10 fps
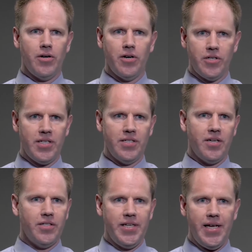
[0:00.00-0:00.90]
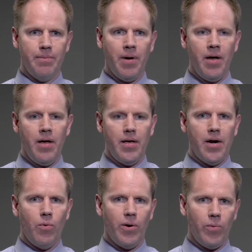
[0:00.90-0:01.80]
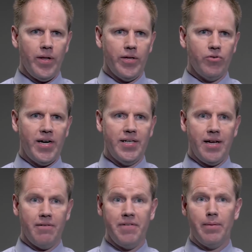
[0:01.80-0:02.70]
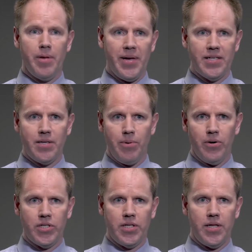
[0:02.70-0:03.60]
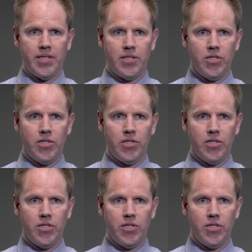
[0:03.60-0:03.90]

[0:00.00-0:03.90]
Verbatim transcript: nurses, our team, you know, we really try to take a family-based approach to this